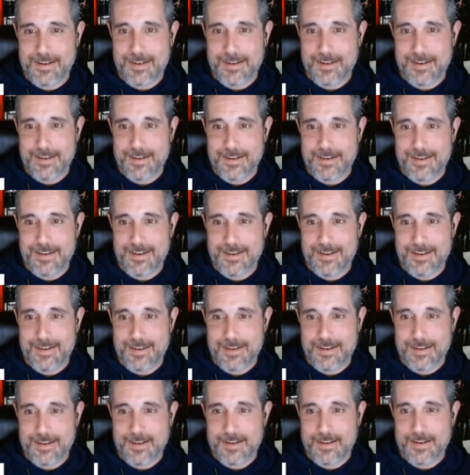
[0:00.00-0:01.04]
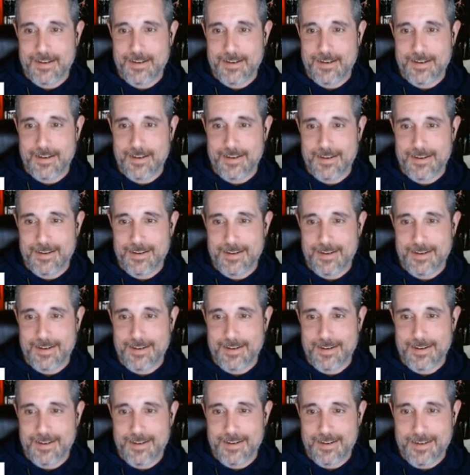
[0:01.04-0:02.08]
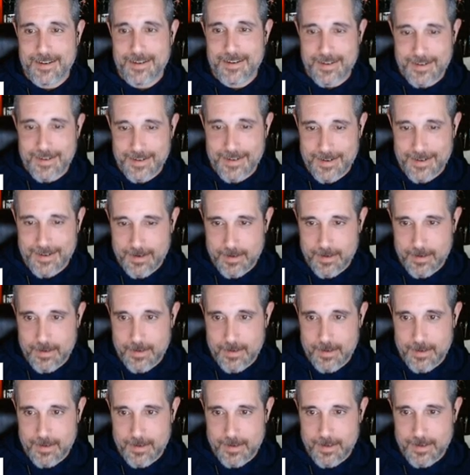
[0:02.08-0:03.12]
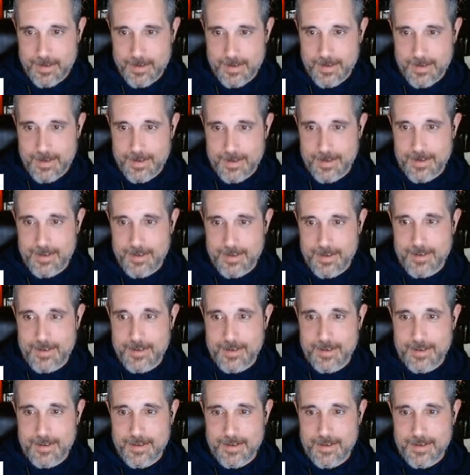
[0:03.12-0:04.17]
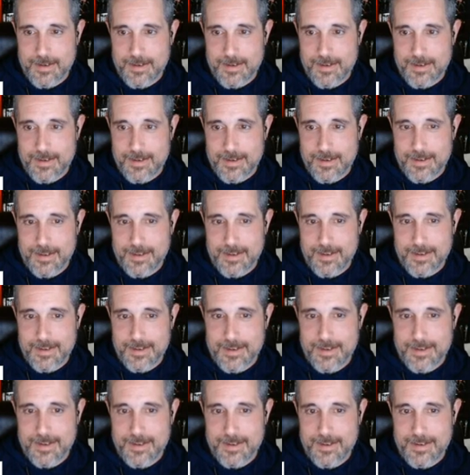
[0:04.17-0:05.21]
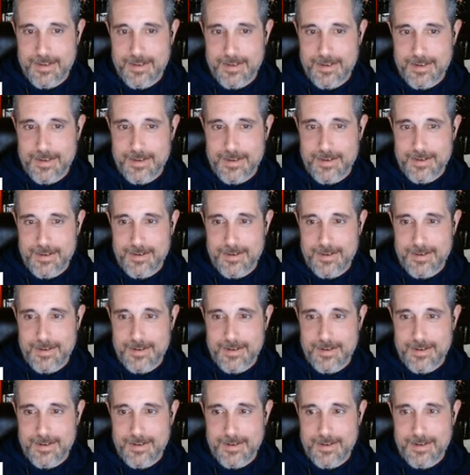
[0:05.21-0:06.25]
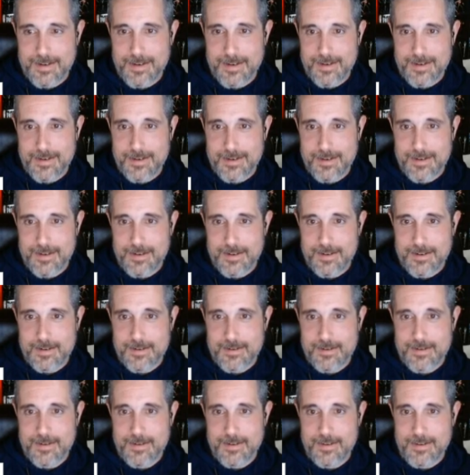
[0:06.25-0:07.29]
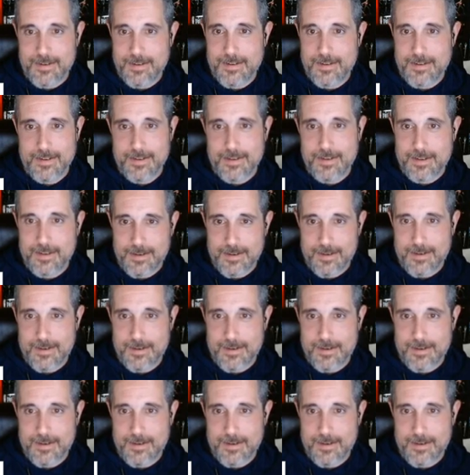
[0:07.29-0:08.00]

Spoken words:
[no speech]